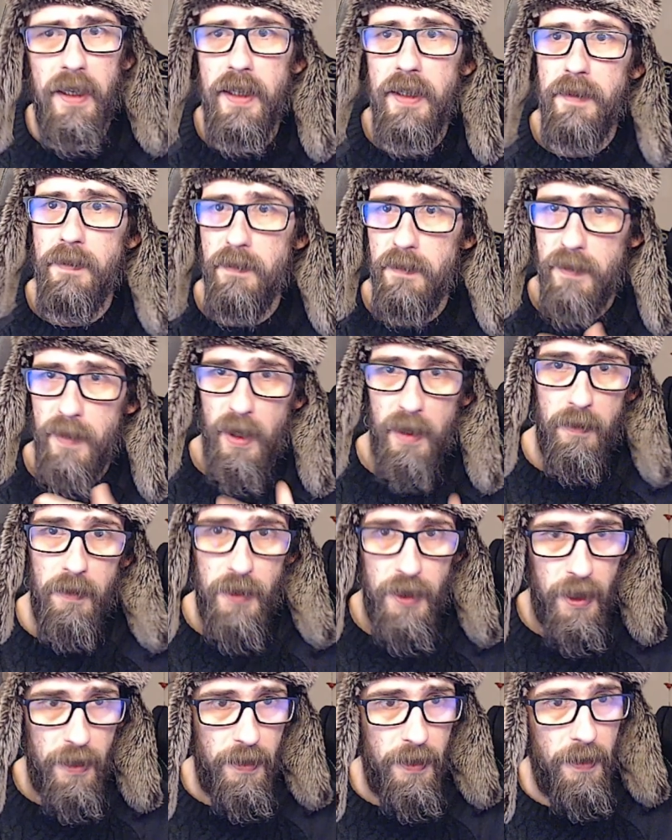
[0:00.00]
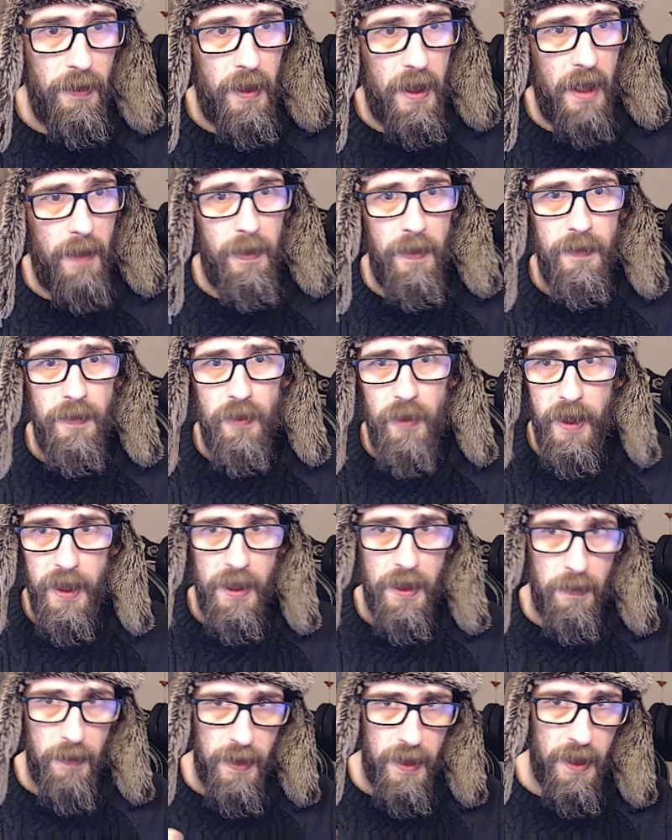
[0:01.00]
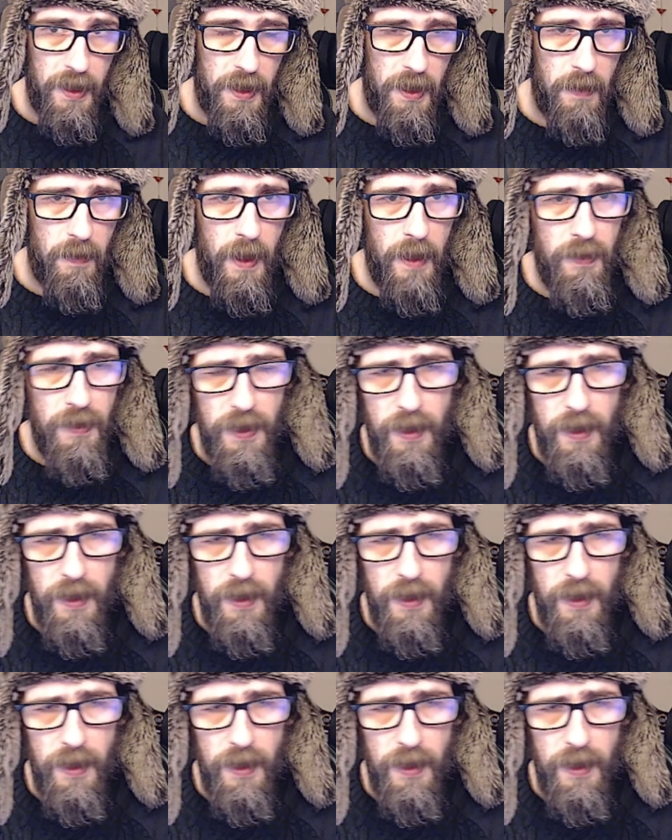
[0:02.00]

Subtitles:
And I will show you a couple of tricks with this as well.